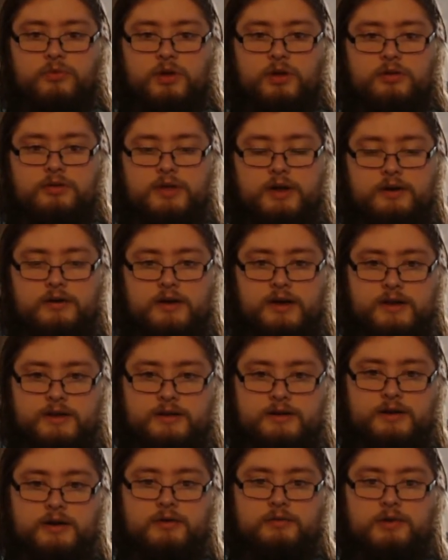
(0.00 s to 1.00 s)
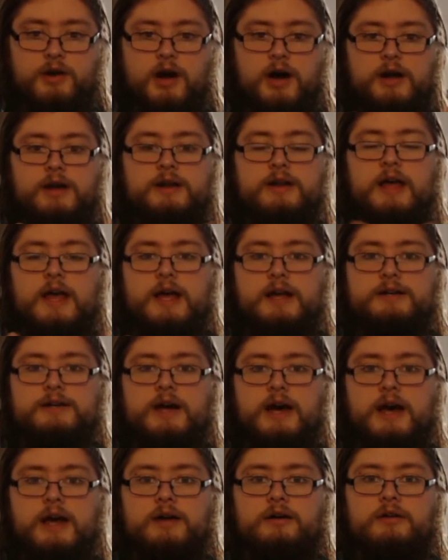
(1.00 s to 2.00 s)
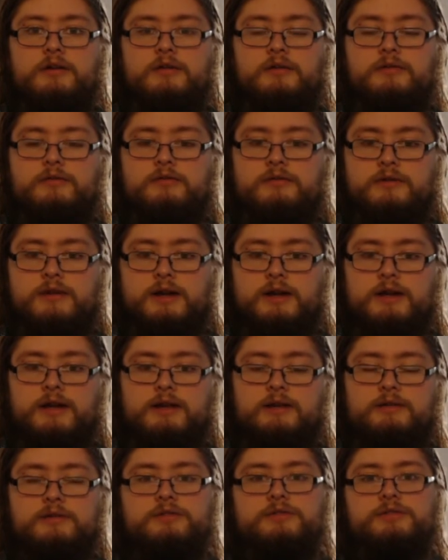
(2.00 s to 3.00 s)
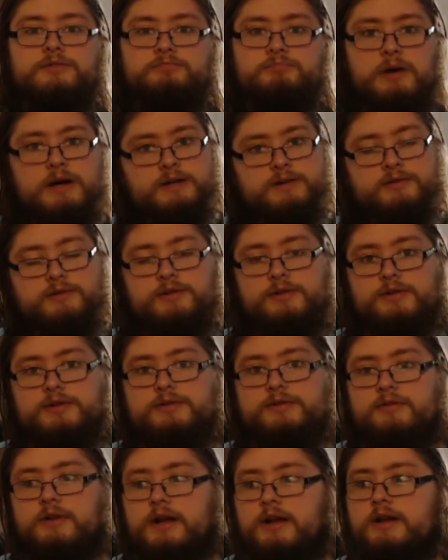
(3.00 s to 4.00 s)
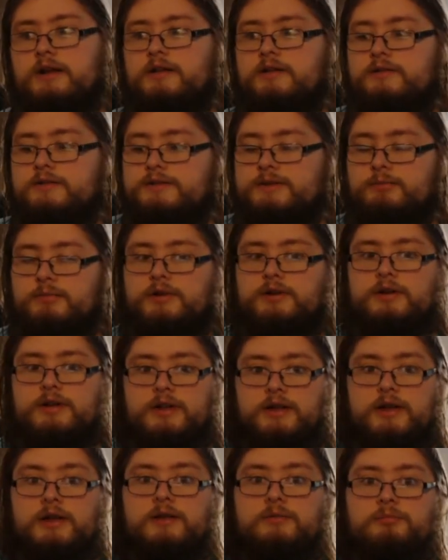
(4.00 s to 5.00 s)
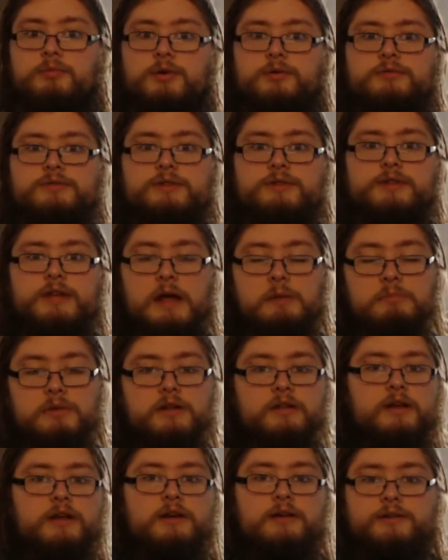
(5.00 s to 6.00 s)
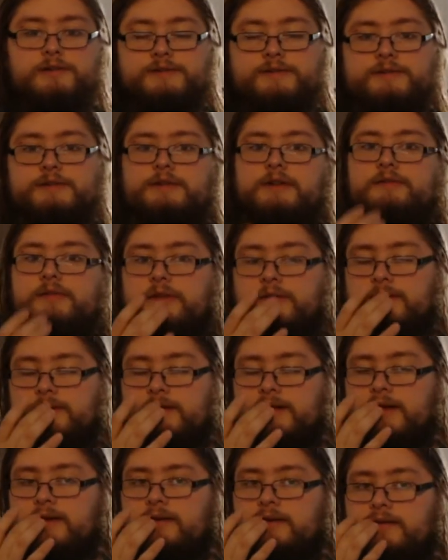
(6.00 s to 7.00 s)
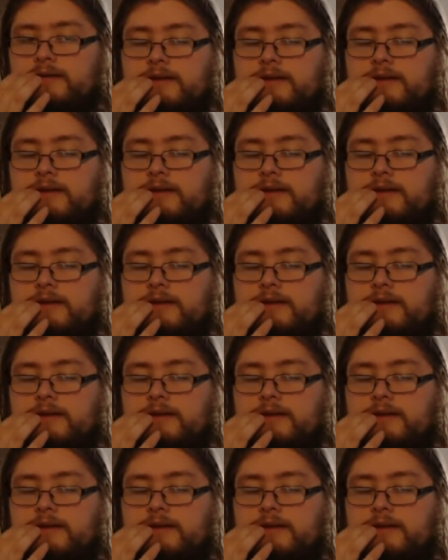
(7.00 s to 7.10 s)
that are like, non-tactile, like just buttons on the screen, similar to like most emulators and stuff that you can get on